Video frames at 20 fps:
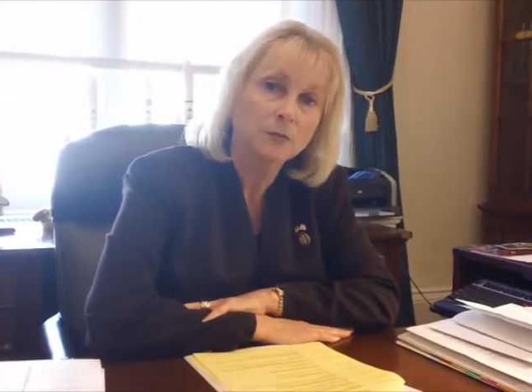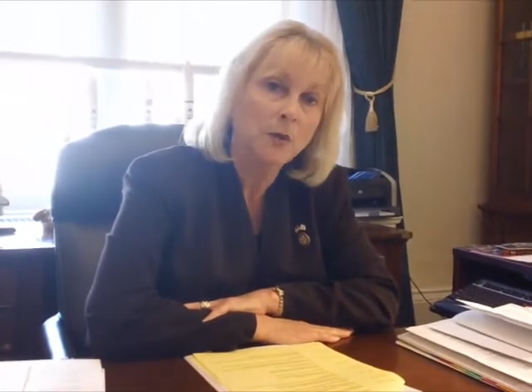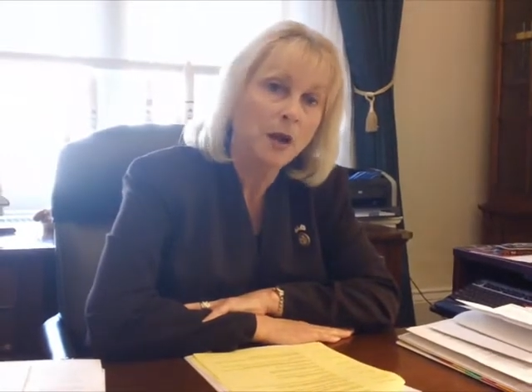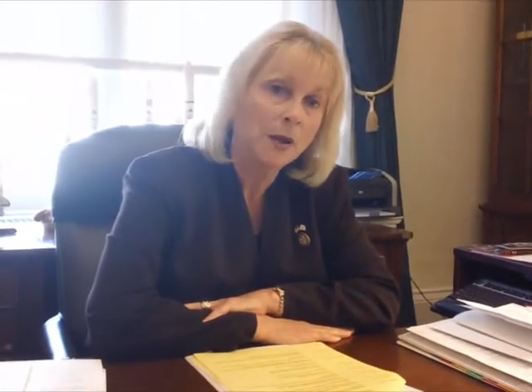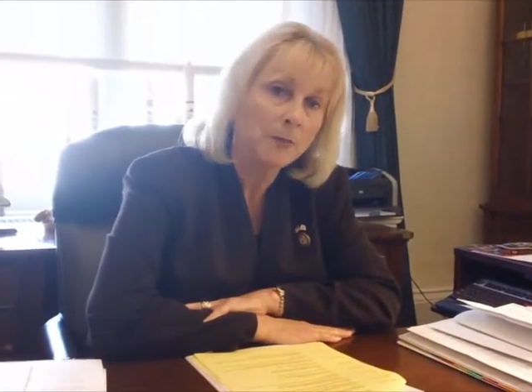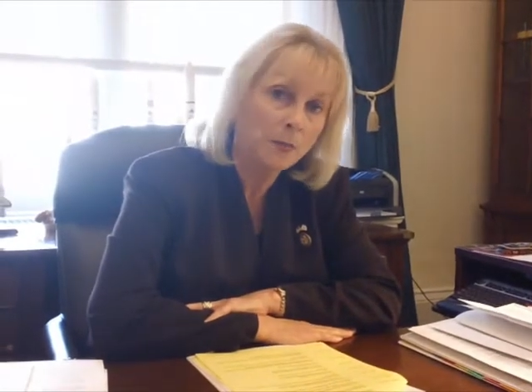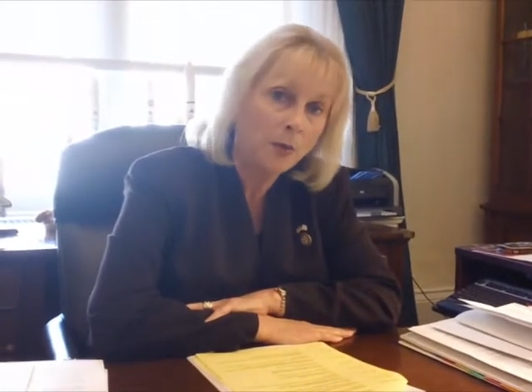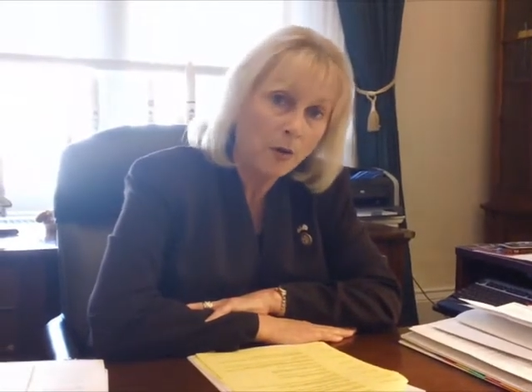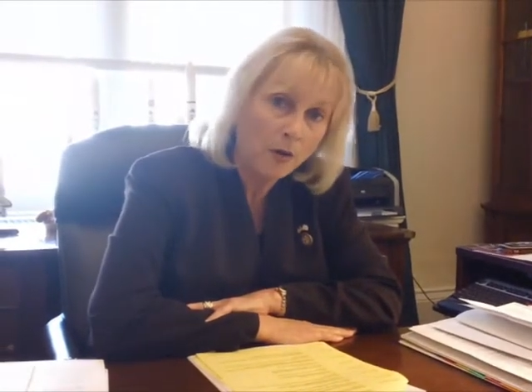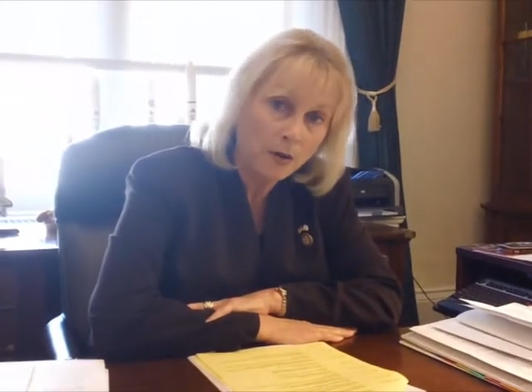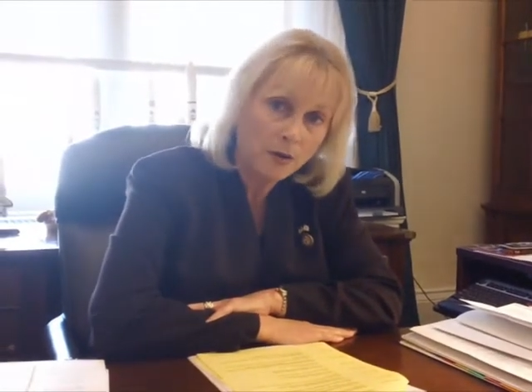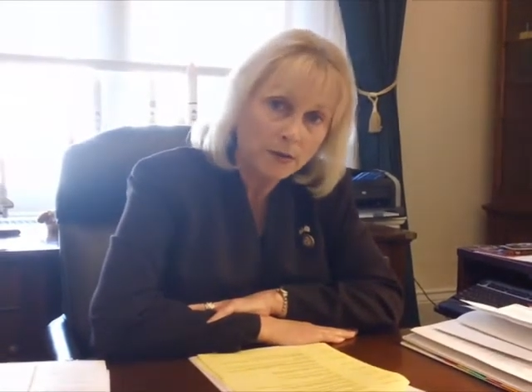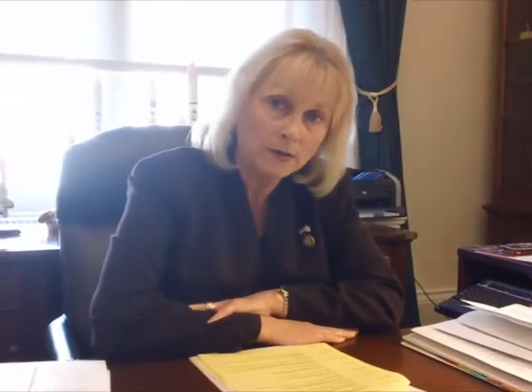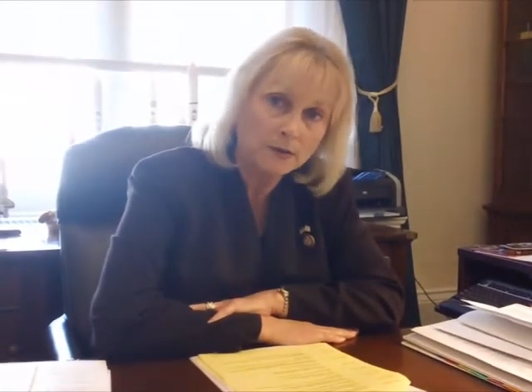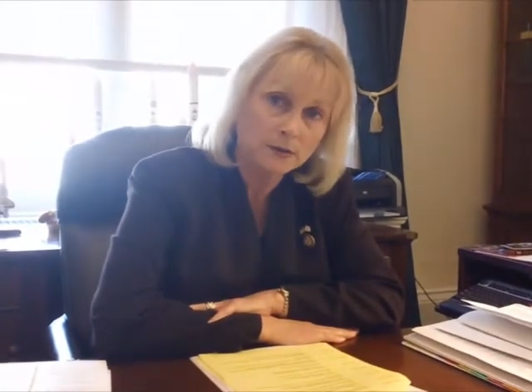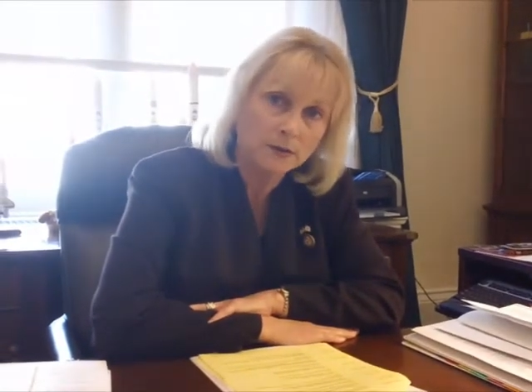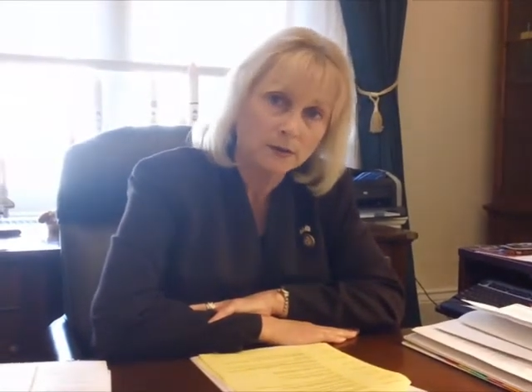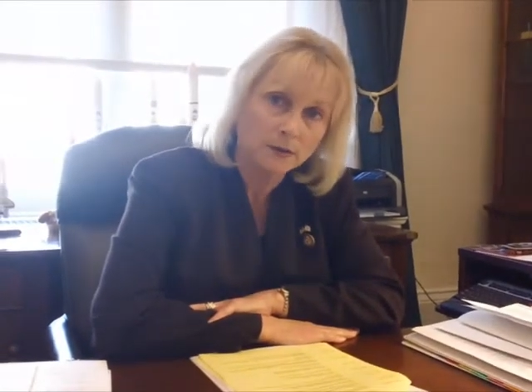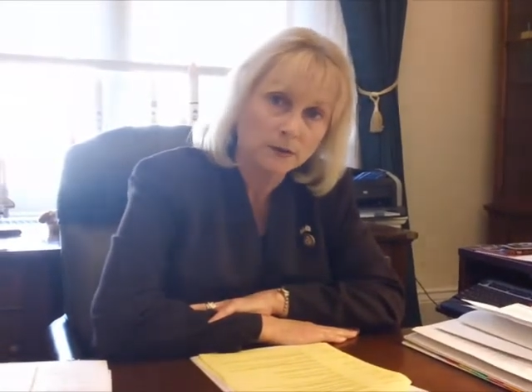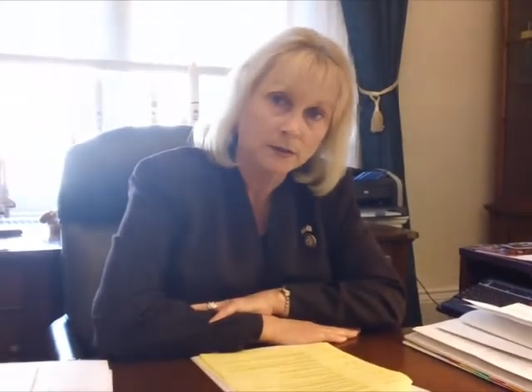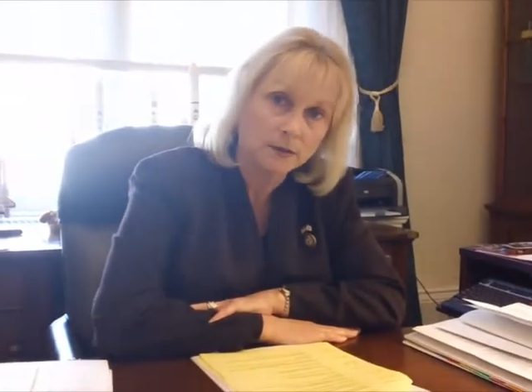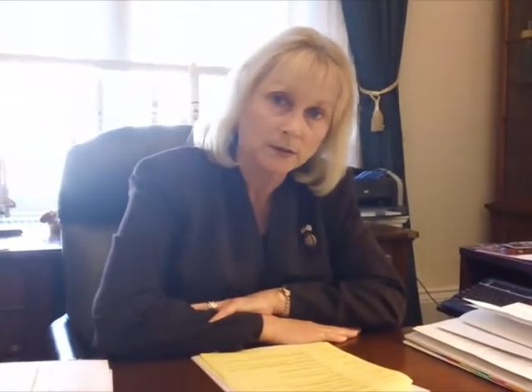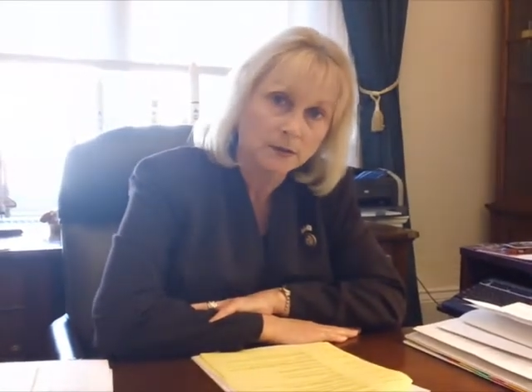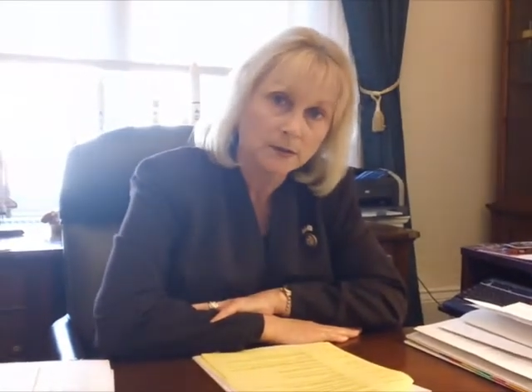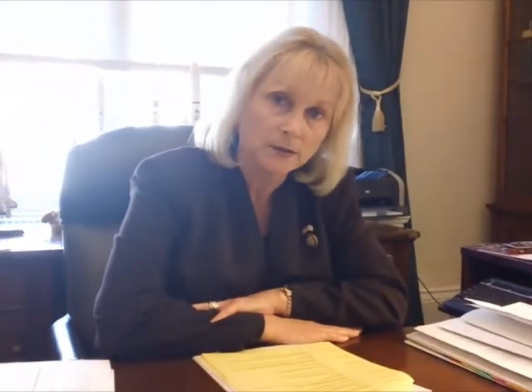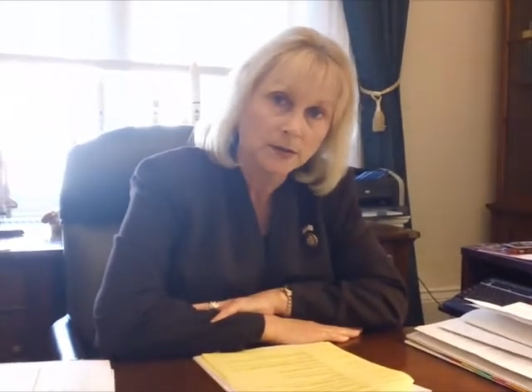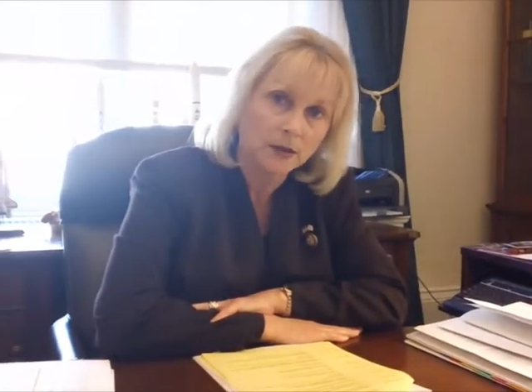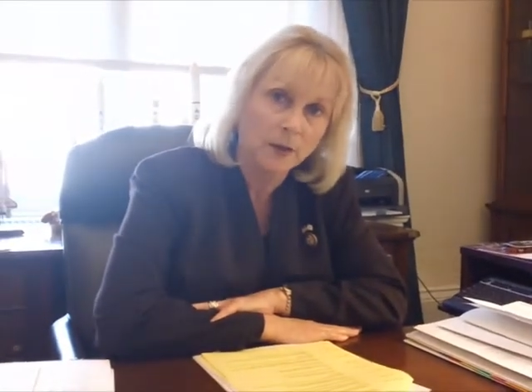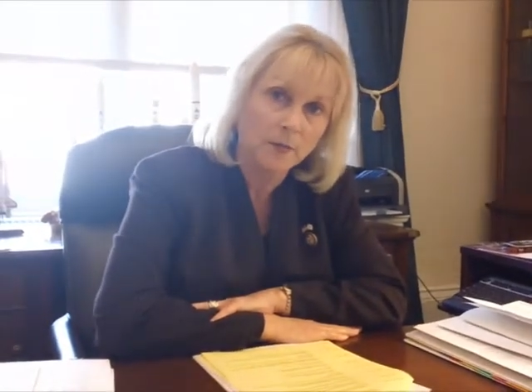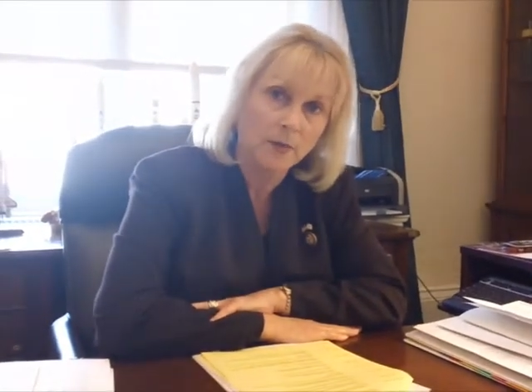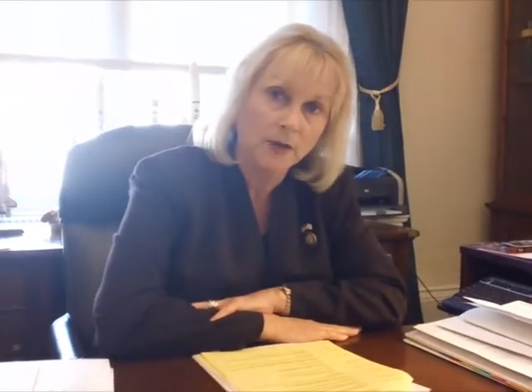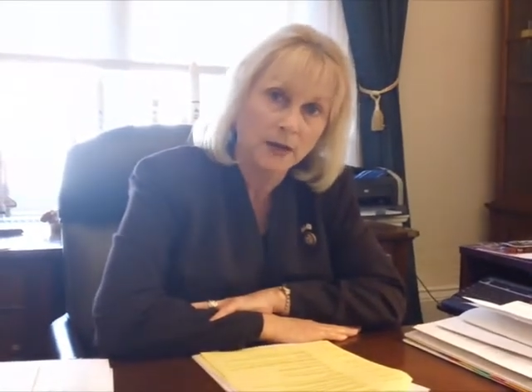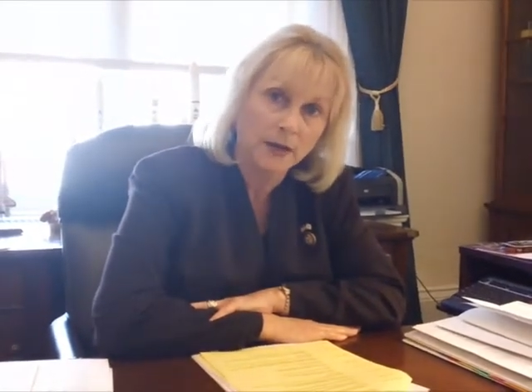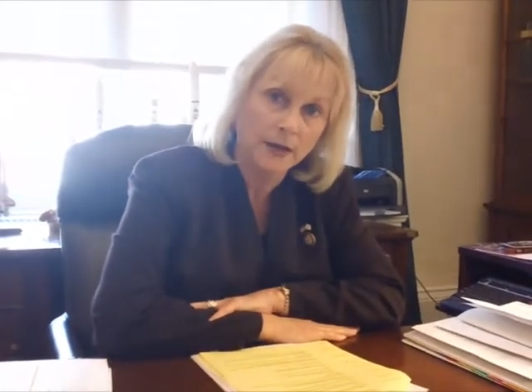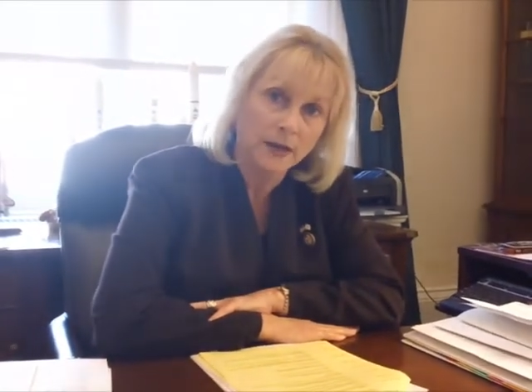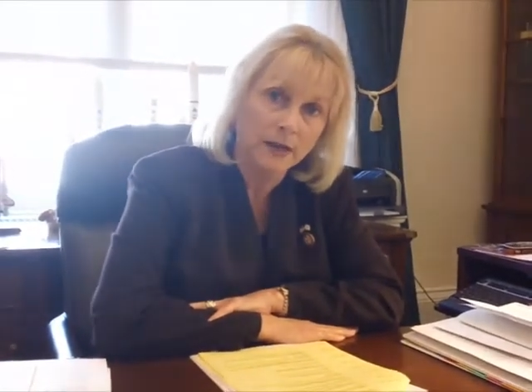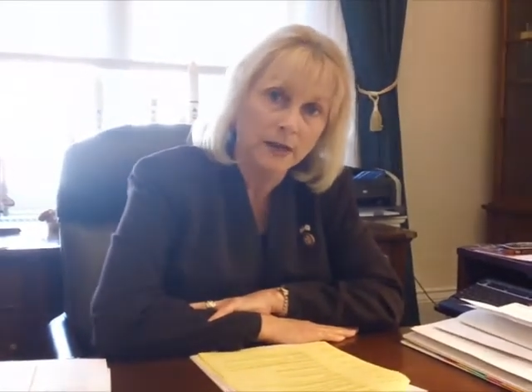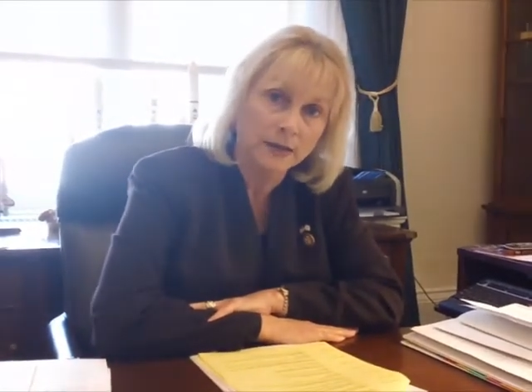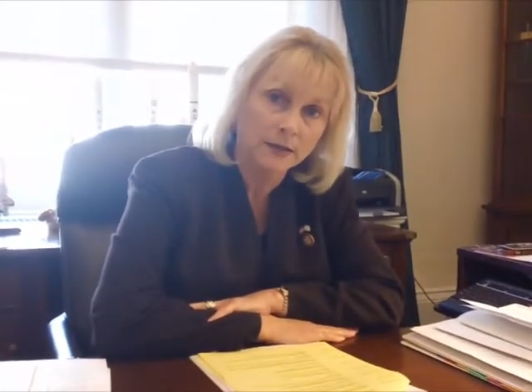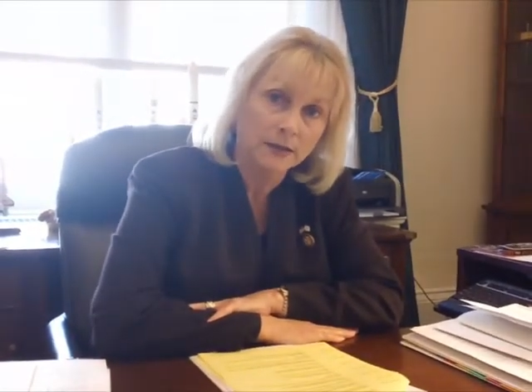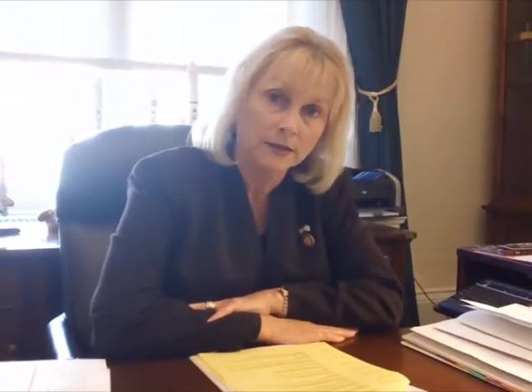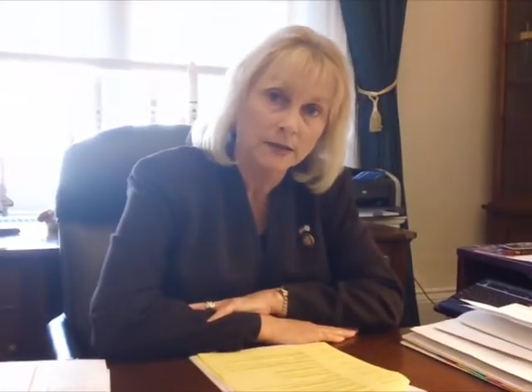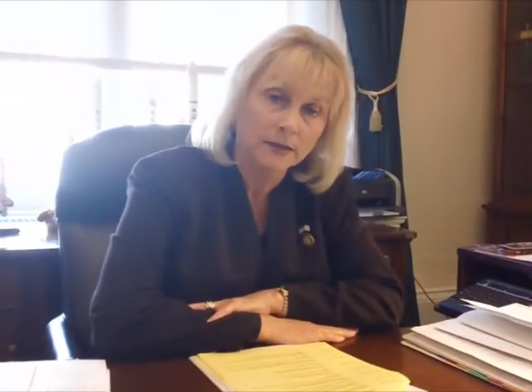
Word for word: bipartisan, I might add,